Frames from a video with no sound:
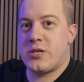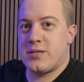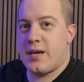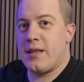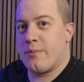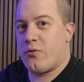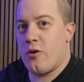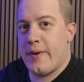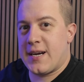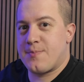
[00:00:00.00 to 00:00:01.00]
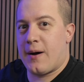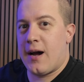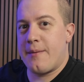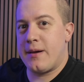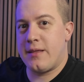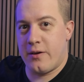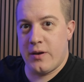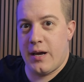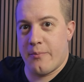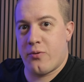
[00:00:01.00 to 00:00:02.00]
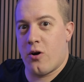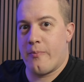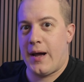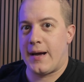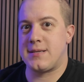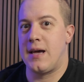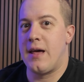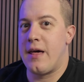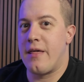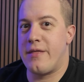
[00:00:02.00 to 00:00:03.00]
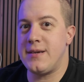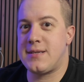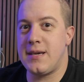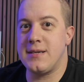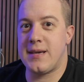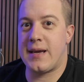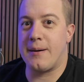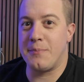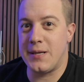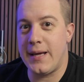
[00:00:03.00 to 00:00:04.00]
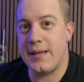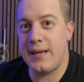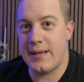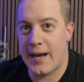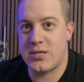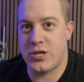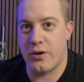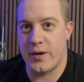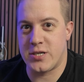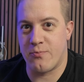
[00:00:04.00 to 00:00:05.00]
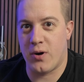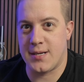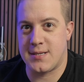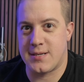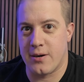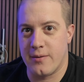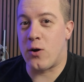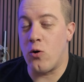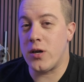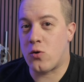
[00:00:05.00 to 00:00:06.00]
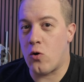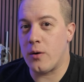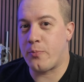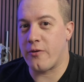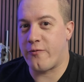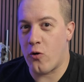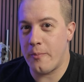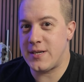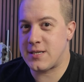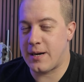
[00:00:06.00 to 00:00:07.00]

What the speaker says: which is in the Pro Max behind me, the UDM Pro Max, this is a completely next-generation processor. A core-to-core performance